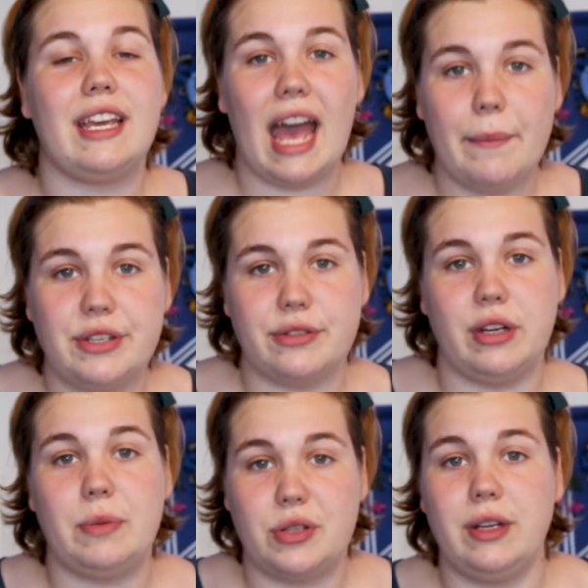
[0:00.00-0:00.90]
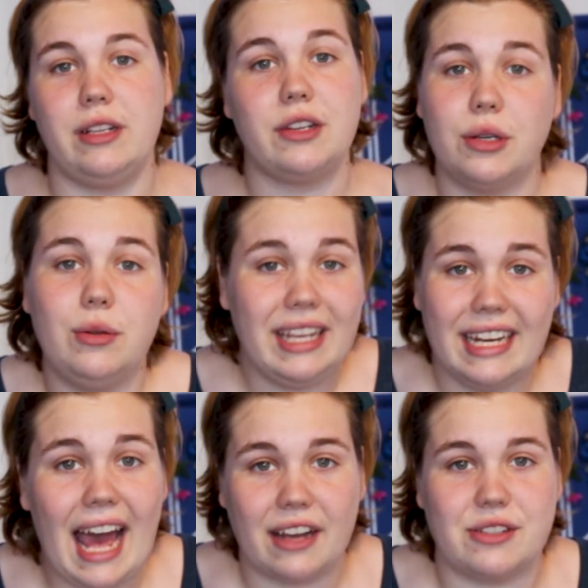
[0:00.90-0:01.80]
chemistry between the two lead
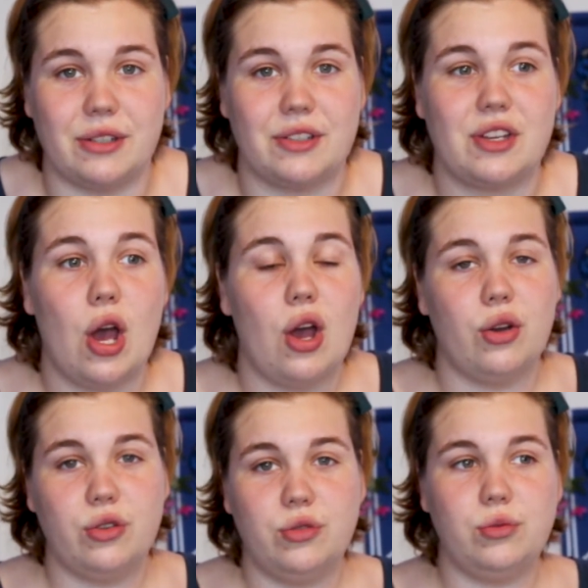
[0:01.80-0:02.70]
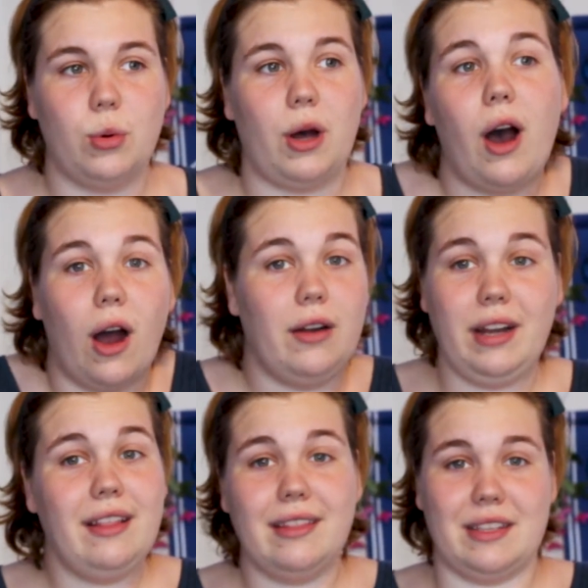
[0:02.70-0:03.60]
actors, who aren't
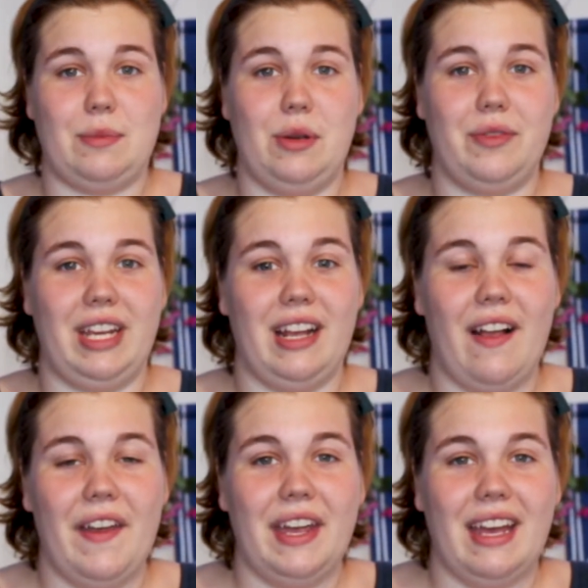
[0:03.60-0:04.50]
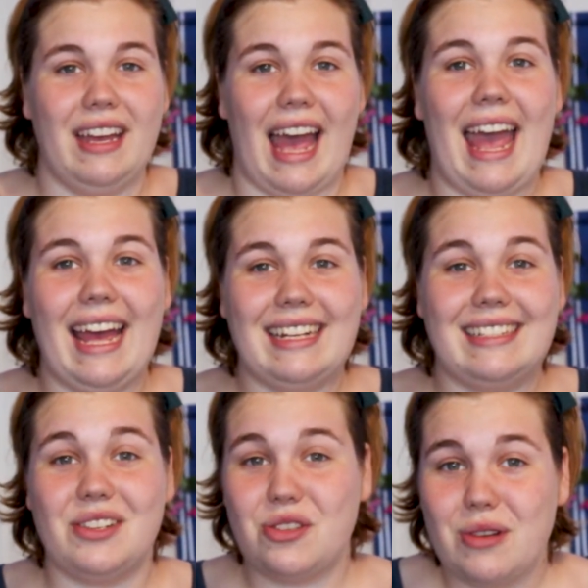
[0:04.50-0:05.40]
in this movie. And
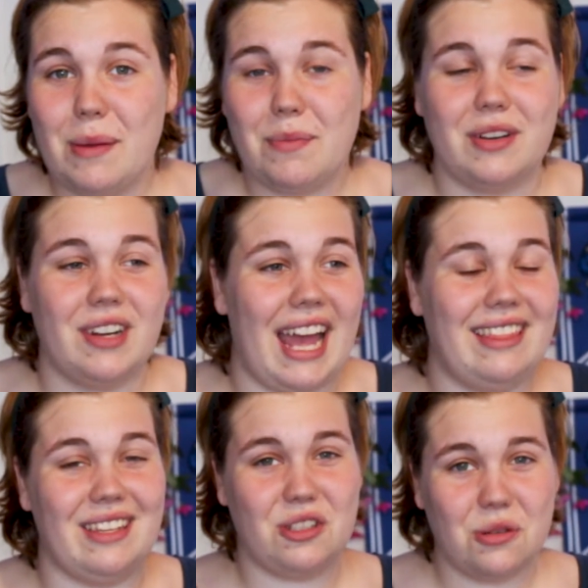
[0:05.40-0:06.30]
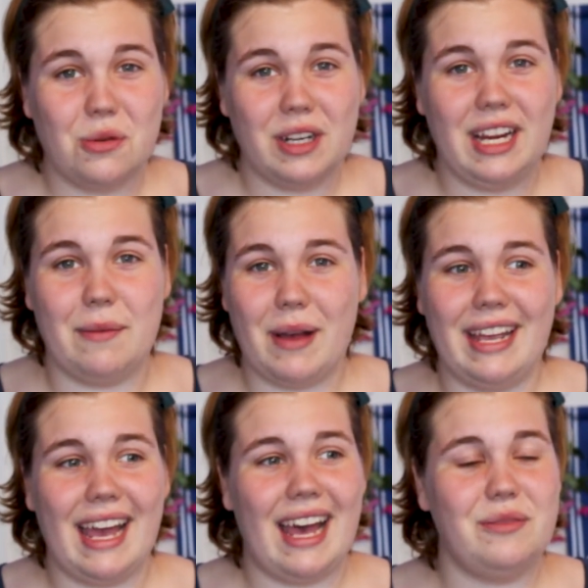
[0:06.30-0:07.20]
the script and the story in my
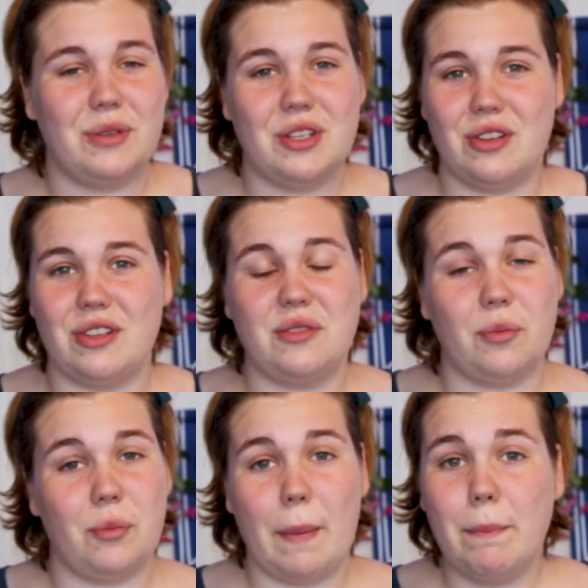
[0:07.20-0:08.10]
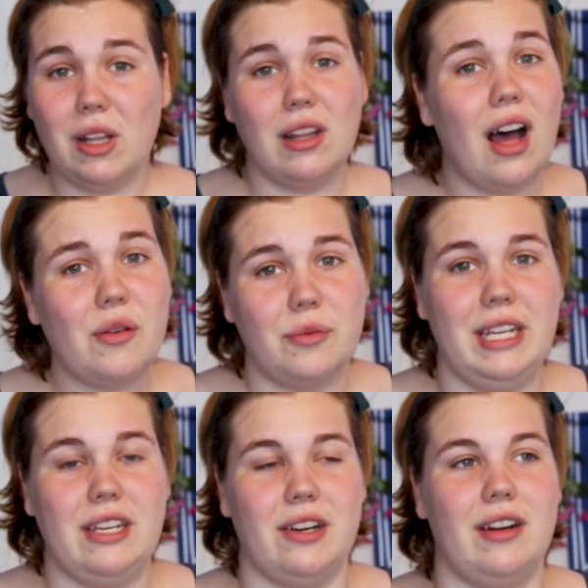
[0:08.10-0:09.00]
head was just a lot
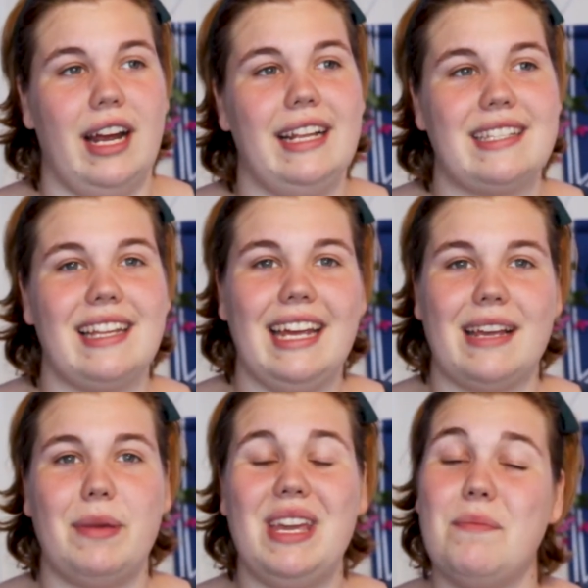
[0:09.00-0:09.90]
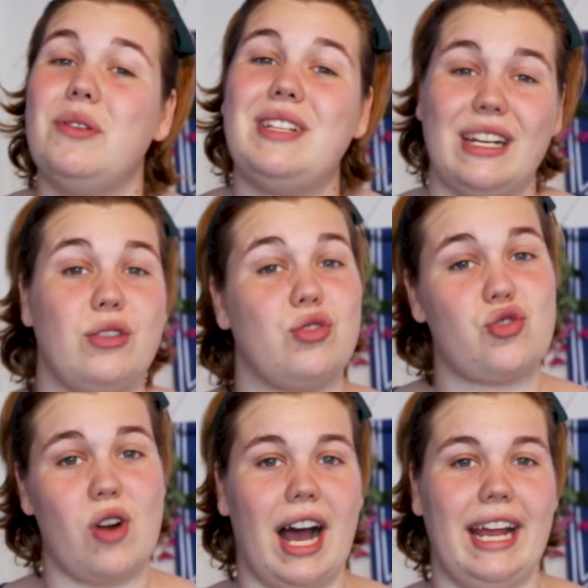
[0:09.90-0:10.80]
weaker, and it's like people didn't
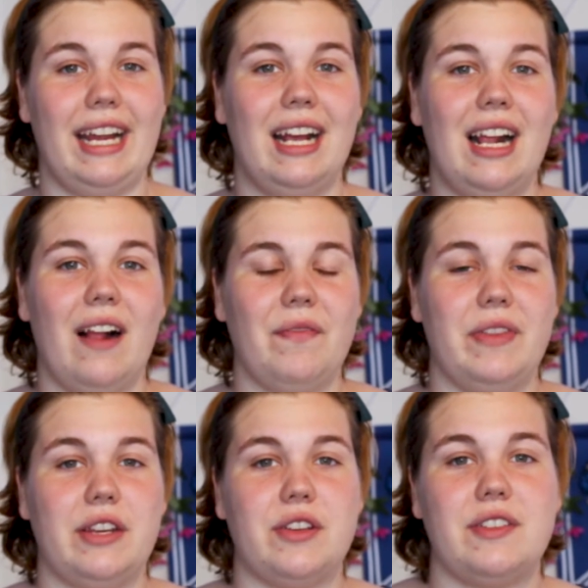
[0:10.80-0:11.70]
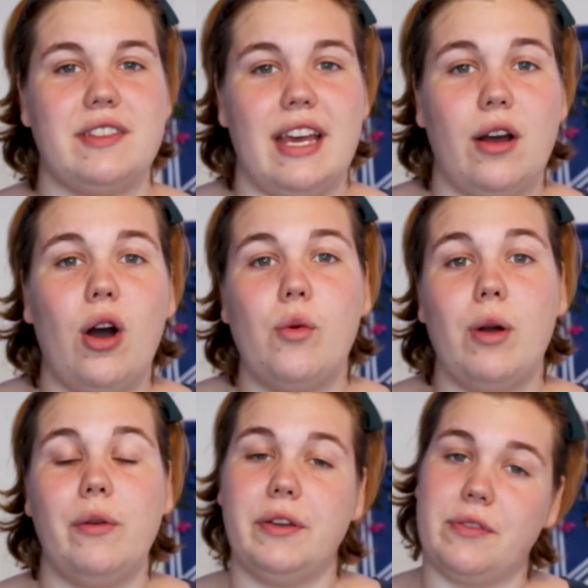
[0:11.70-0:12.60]
try. They just said, oh,
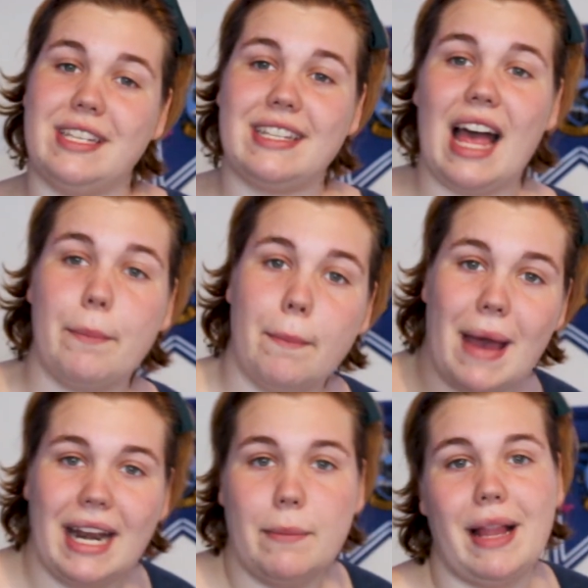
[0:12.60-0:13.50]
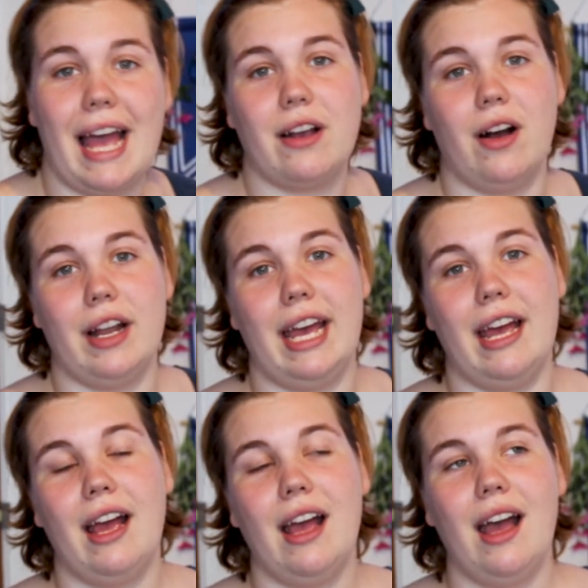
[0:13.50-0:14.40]
well, if we slap Men in Black on it,